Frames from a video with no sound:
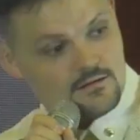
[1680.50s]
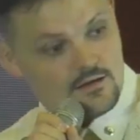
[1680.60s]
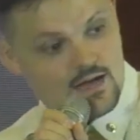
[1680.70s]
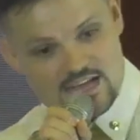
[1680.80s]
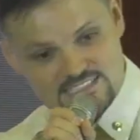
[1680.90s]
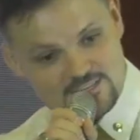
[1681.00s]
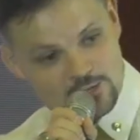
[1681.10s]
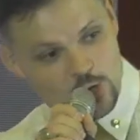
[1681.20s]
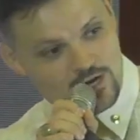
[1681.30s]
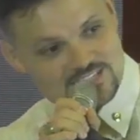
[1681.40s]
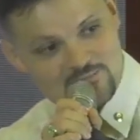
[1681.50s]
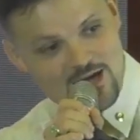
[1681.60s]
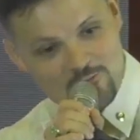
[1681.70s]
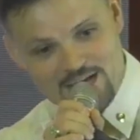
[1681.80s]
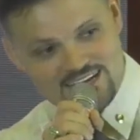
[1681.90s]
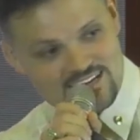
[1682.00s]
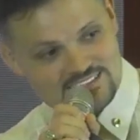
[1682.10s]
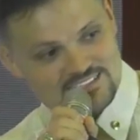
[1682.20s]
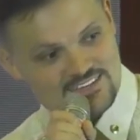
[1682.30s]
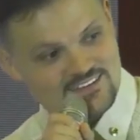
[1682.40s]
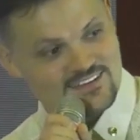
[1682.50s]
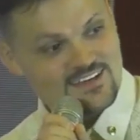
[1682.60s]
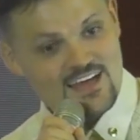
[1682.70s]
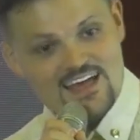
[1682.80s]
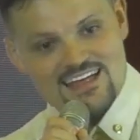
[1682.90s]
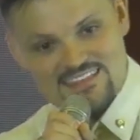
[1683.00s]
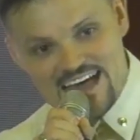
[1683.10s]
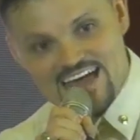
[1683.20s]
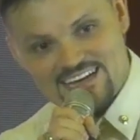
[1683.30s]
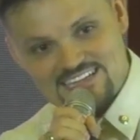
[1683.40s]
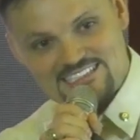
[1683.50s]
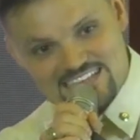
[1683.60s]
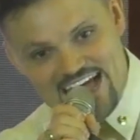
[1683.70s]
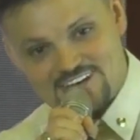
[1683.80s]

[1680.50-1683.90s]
As the Lord is my witness, that is Zach